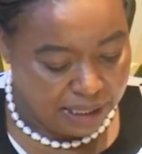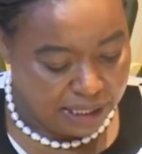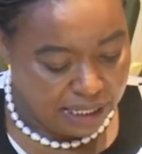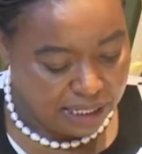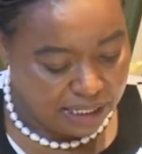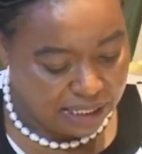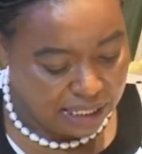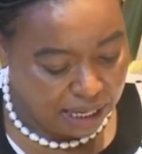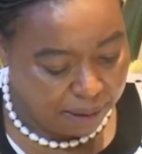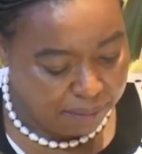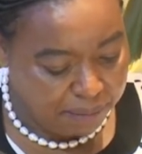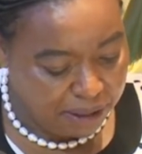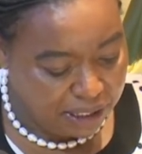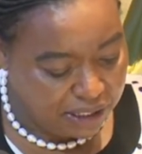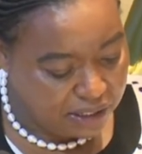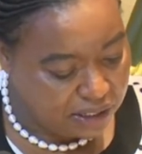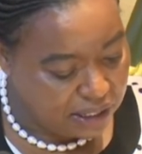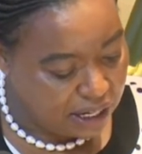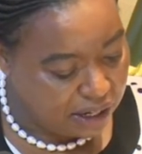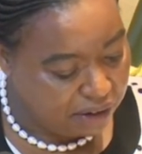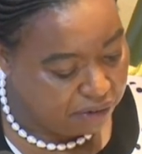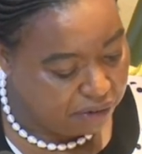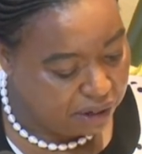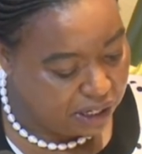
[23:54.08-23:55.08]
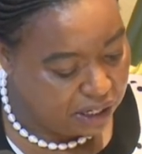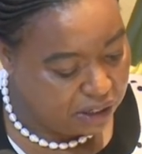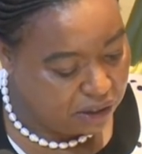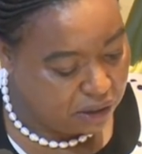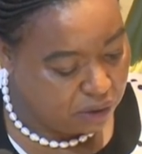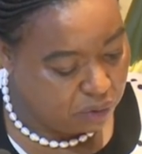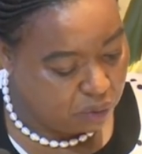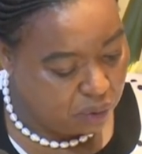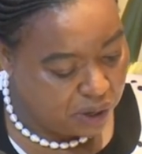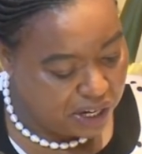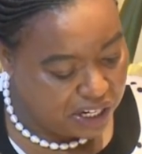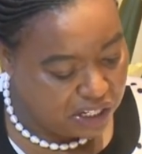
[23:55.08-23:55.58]
The summit agreed
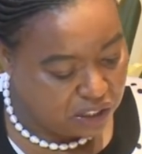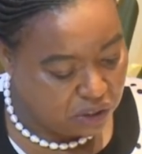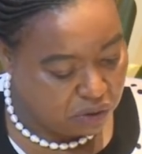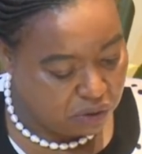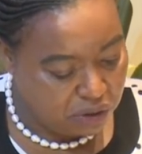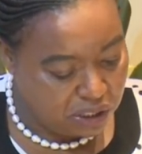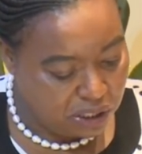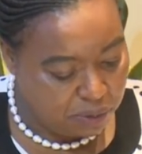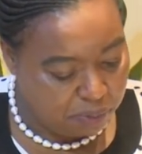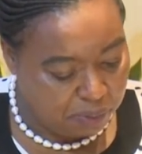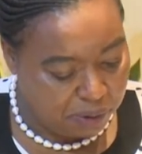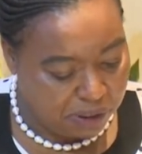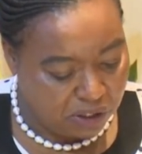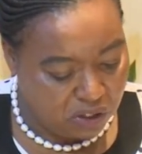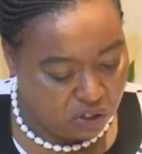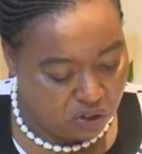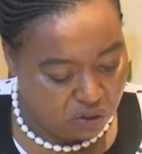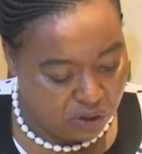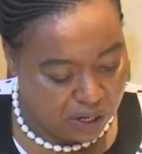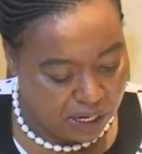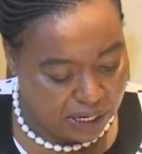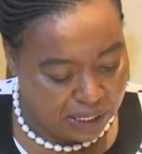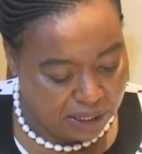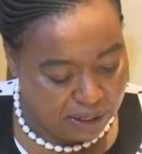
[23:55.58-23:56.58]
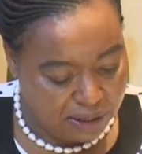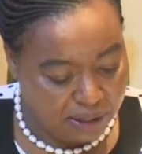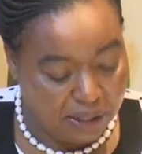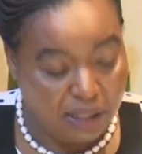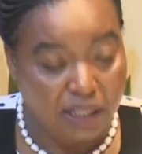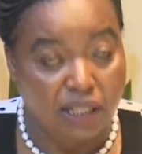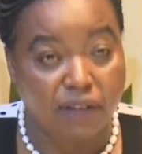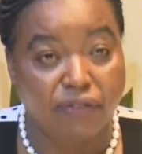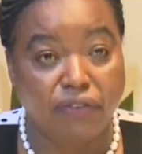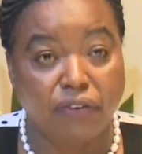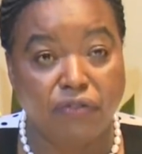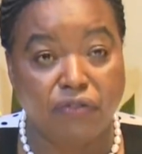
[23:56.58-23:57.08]
on ways to deepen trade
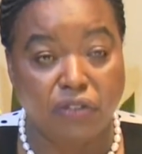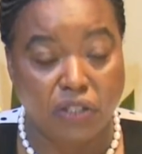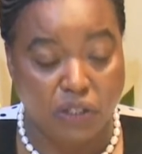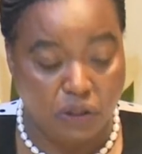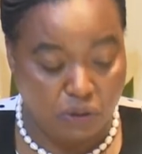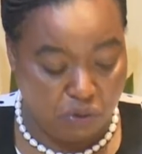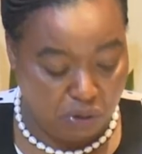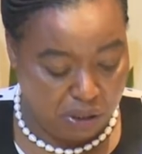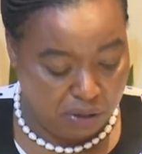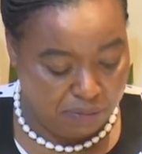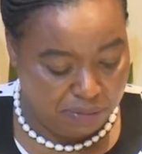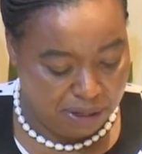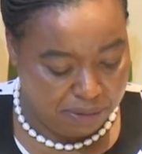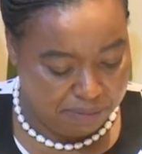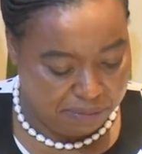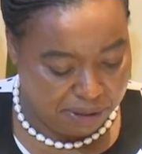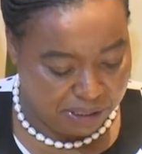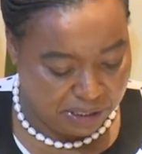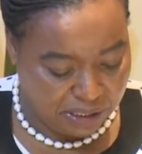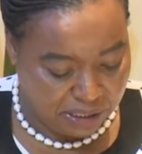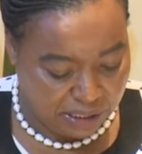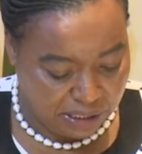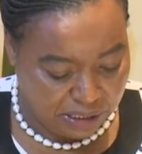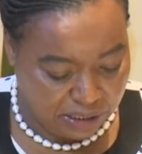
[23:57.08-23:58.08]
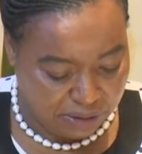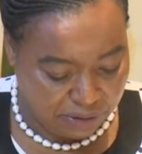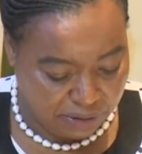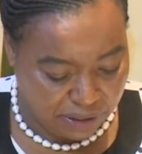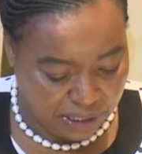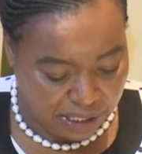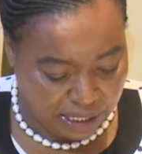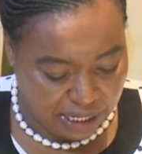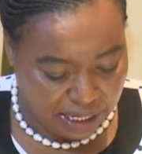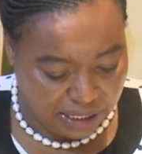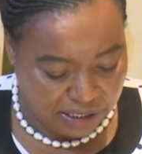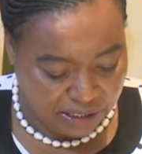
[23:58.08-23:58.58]
in the 53 member state
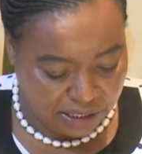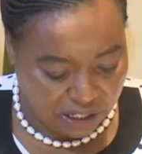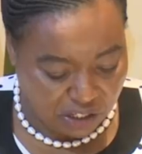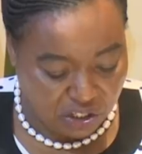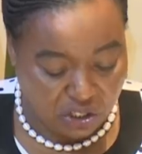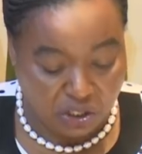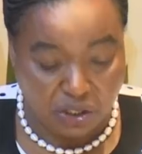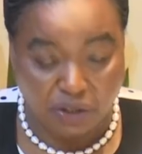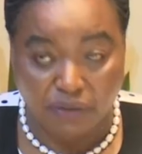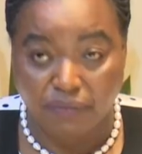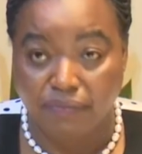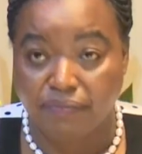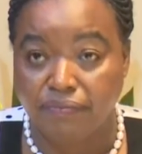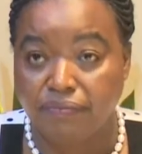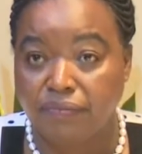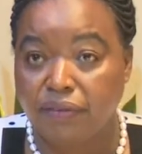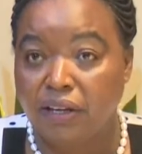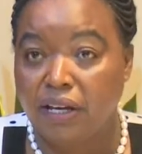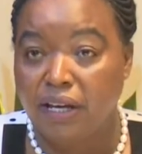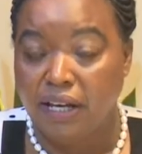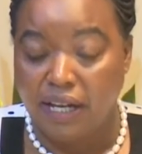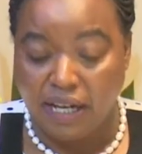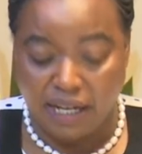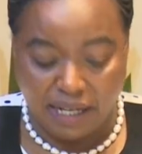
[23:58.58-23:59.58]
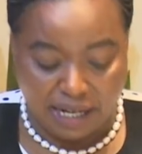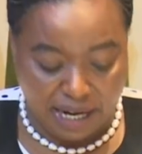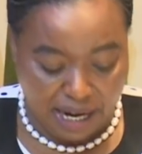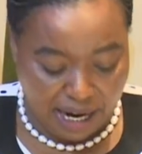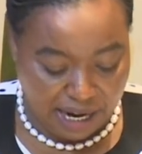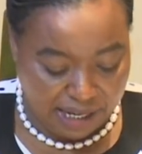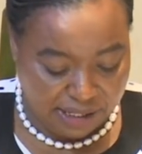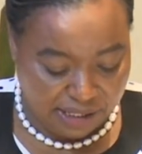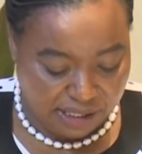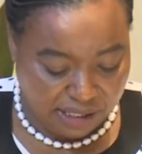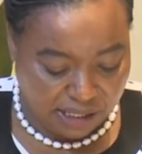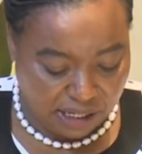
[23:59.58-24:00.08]
organization,
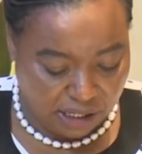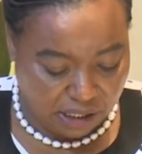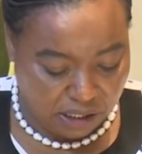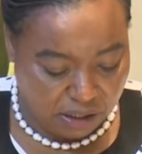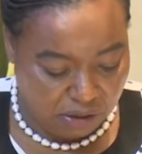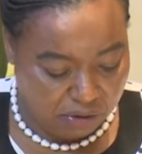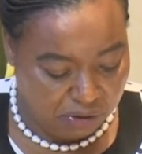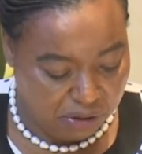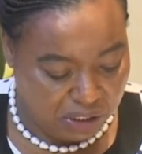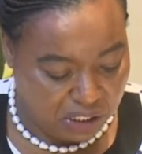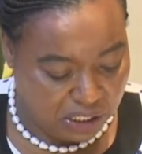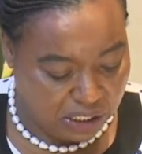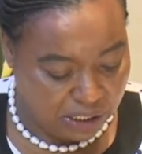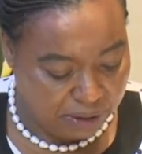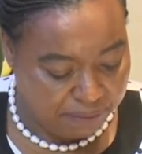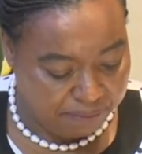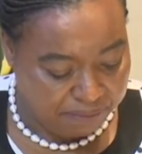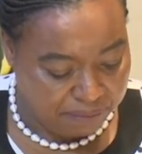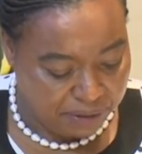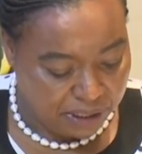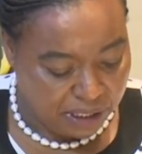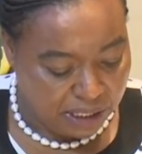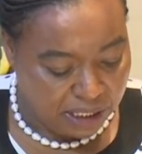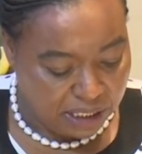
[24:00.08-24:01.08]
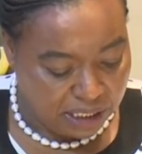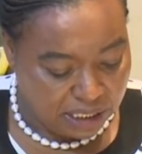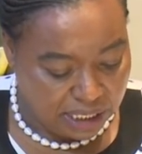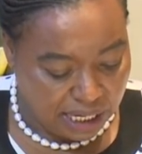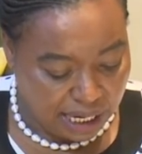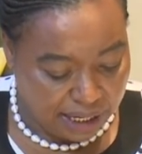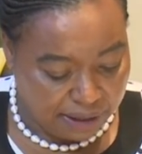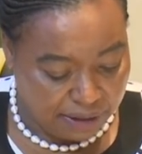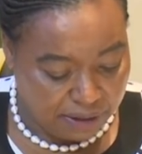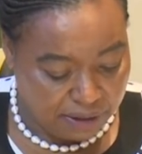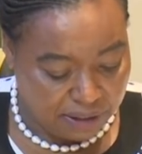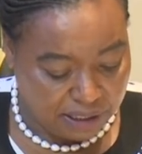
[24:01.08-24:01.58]
enhance security,
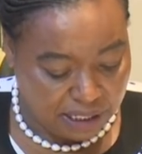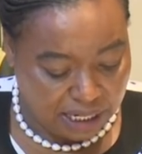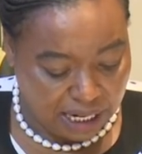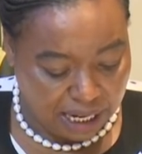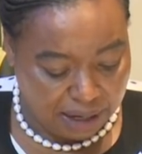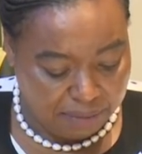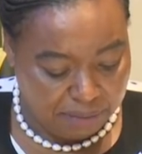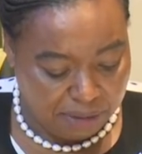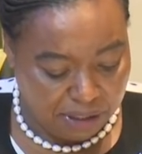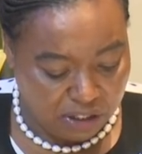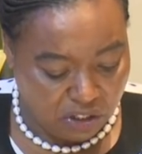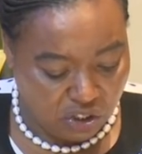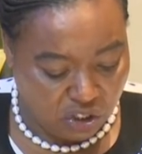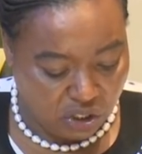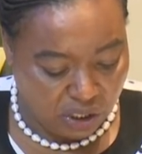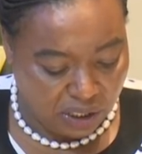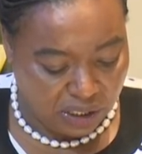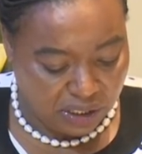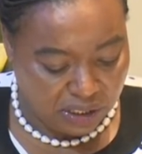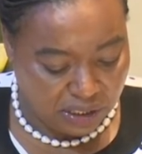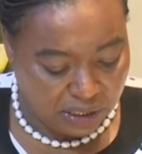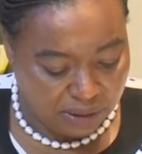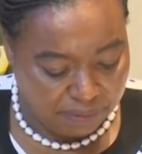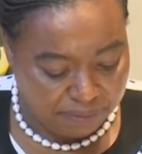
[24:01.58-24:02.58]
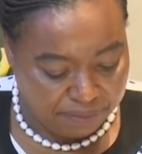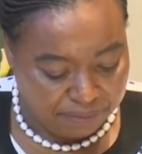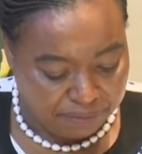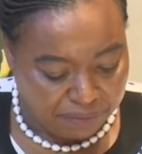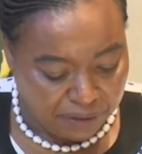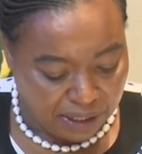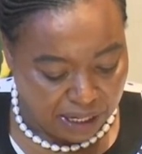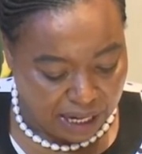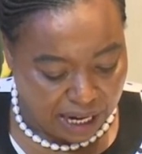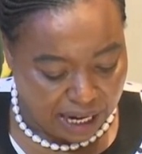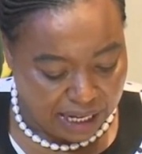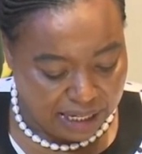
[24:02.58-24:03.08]
tackle climate change,
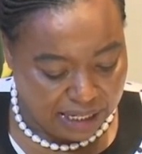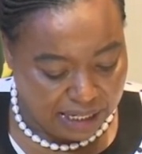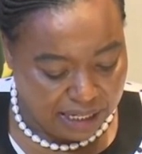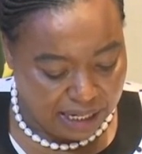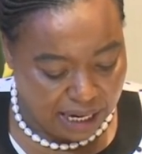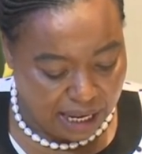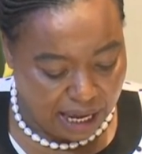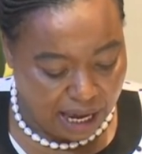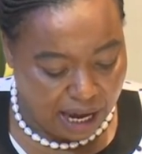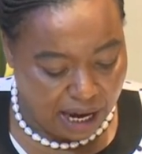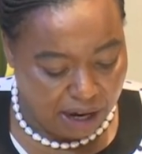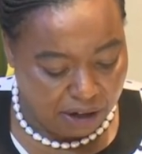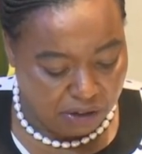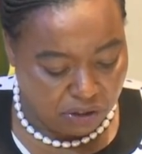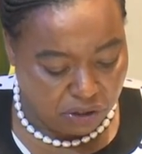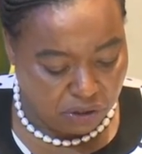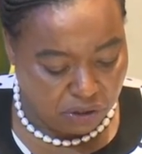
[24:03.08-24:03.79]
and how